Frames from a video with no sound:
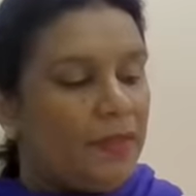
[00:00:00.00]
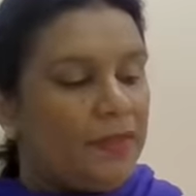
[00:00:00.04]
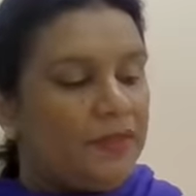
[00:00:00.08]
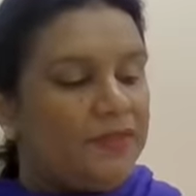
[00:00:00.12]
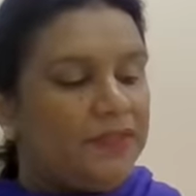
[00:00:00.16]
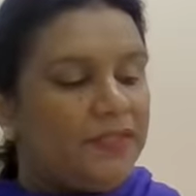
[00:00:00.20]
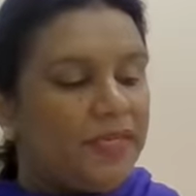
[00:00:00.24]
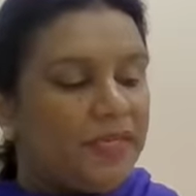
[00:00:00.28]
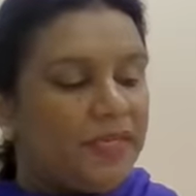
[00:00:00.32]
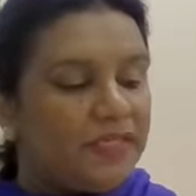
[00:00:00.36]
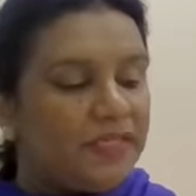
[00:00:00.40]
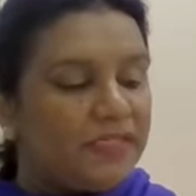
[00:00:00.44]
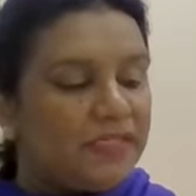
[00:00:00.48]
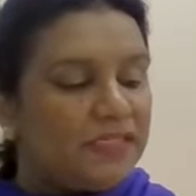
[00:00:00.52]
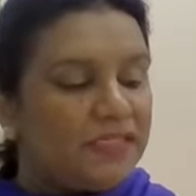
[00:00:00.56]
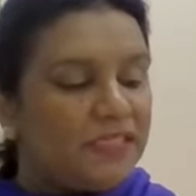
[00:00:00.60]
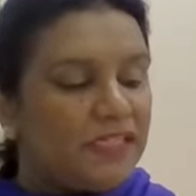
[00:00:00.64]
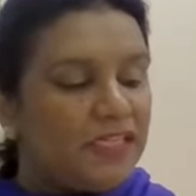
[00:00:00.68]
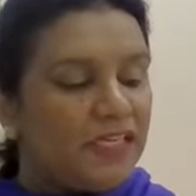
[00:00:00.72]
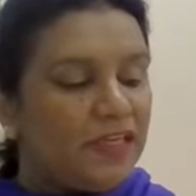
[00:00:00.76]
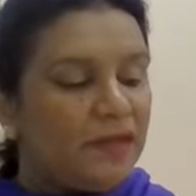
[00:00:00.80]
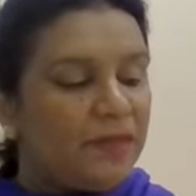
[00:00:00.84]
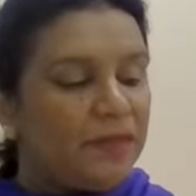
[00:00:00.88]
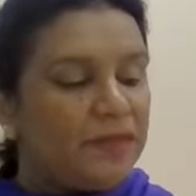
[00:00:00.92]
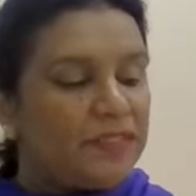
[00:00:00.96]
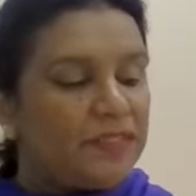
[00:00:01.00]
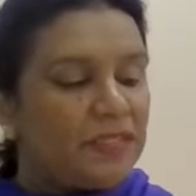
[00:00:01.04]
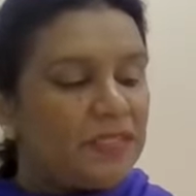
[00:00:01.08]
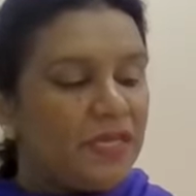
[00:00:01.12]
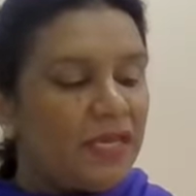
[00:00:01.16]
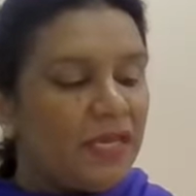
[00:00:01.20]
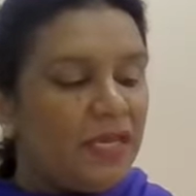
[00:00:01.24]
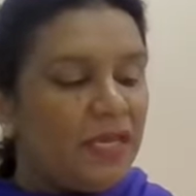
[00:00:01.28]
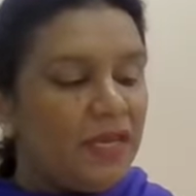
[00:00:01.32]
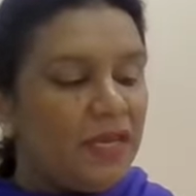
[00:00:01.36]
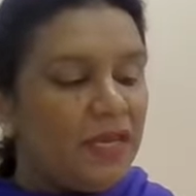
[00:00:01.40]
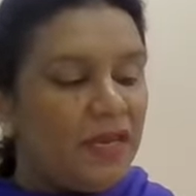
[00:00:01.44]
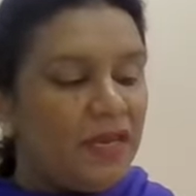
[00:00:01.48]
There seemed
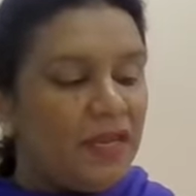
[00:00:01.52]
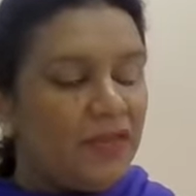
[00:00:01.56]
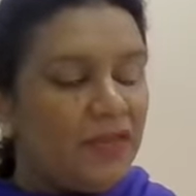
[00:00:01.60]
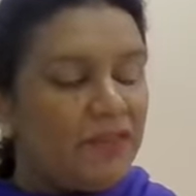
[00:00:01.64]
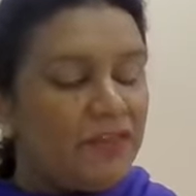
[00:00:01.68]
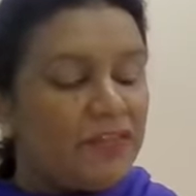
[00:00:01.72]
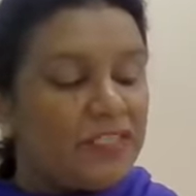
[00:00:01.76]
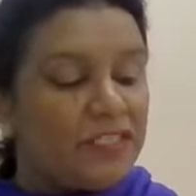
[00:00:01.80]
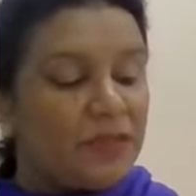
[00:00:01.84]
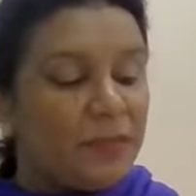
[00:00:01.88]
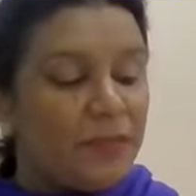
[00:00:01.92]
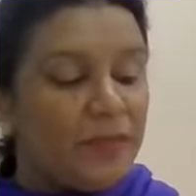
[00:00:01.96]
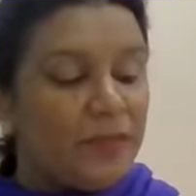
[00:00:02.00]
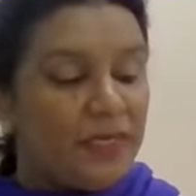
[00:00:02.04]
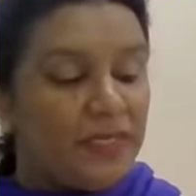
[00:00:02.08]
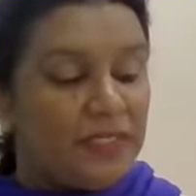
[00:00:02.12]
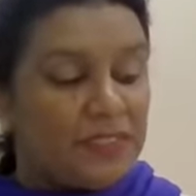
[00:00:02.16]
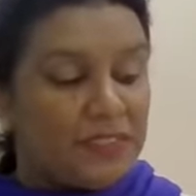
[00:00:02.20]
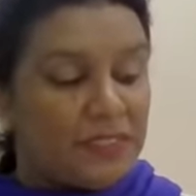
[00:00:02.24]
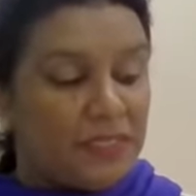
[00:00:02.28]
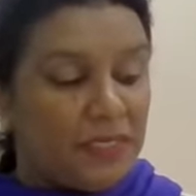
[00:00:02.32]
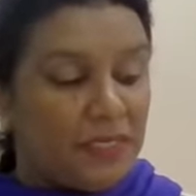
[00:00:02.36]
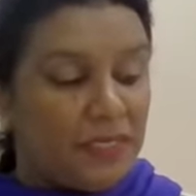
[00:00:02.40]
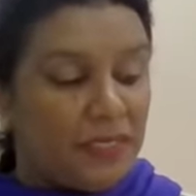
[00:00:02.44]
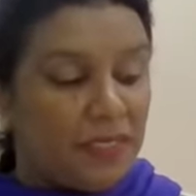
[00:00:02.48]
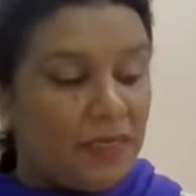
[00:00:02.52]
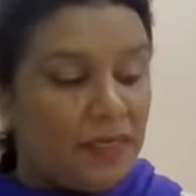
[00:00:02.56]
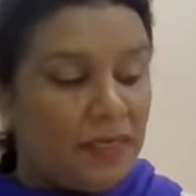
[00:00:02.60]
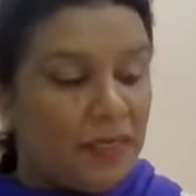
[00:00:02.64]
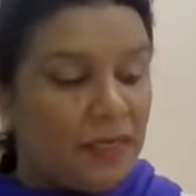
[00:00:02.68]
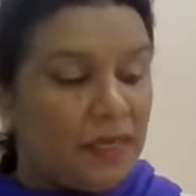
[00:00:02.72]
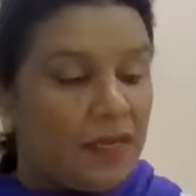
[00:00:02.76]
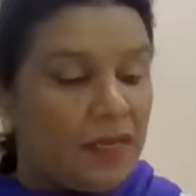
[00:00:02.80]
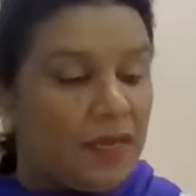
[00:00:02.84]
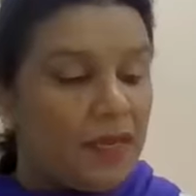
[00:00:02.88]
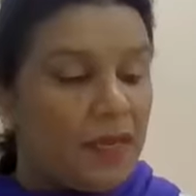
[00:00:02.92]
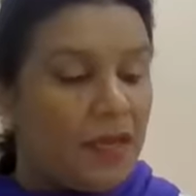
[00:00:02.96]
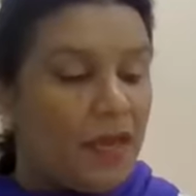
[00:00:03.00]
an inevitability
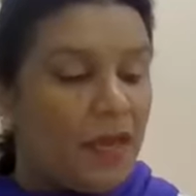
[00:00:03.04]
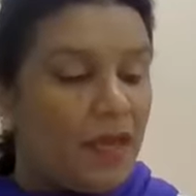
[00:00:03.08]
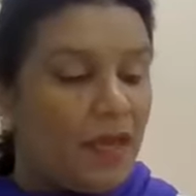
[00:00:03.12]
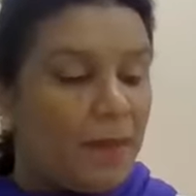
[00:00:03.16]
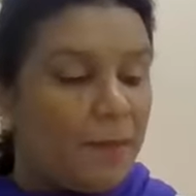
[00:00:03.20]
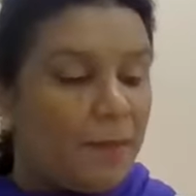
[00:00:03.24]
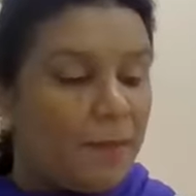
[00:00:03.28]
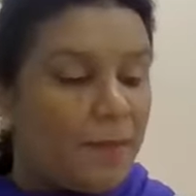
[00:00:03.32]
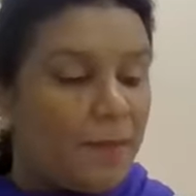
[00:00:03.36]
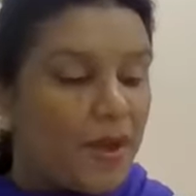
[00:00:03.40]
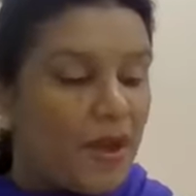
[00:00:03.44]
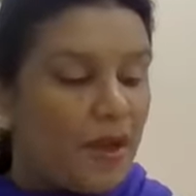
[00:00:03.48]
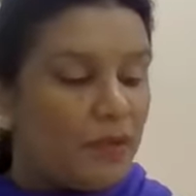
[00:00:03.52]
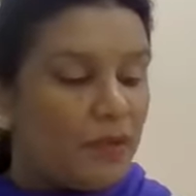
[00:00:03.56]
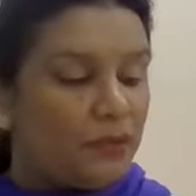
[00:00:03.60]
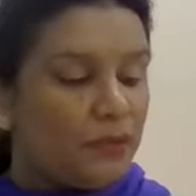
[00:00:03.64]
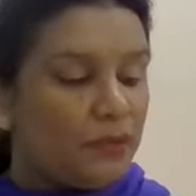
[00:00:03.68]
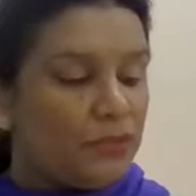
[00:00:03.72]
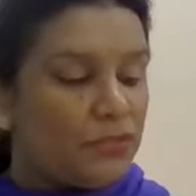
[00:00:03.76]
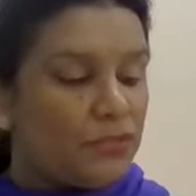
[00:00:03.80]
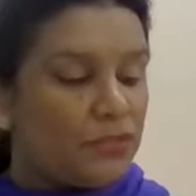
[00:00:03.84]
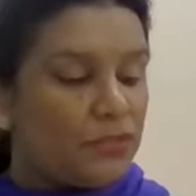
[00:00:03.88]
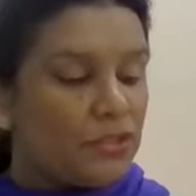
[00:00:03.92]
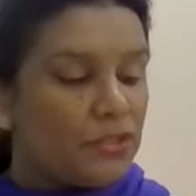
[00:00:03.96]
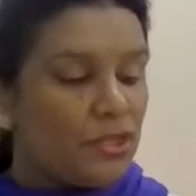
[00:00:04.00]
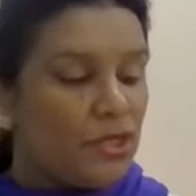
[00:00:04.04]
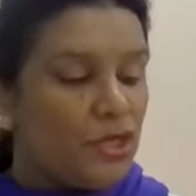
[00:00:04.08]
about